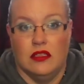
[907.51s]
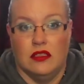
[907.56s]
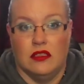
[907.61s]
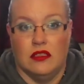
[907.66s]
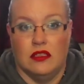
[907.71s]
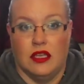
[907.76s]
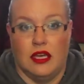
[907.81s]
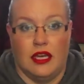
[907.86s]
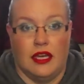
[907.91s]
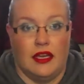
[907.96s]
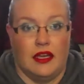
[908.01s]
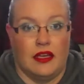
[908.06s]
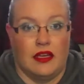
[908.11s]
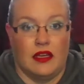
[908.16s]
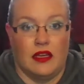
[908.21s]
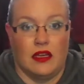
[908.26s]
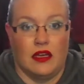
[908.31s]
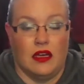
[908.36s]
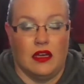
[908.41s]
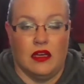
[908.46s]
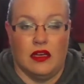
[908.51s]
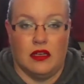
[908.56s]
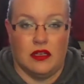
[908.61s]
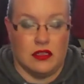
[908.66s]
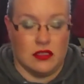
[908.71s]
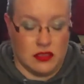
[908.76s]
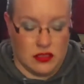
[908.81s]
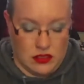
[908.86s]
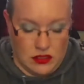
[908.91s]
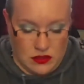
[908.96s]
Like, oh,
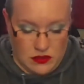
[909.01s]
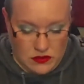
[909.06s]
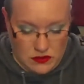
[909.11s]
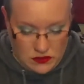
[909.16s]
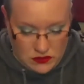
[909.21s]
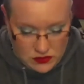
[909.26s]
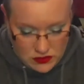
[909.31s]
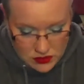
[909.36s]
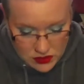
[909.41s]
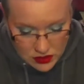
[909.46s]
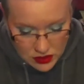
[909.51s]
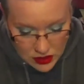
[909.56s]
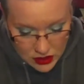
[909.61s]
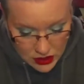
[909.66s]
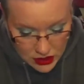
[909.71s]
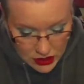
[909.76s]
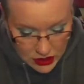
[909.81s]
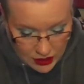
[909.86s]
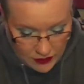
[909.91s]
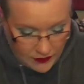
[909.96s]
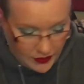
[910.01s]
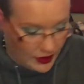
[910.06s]
love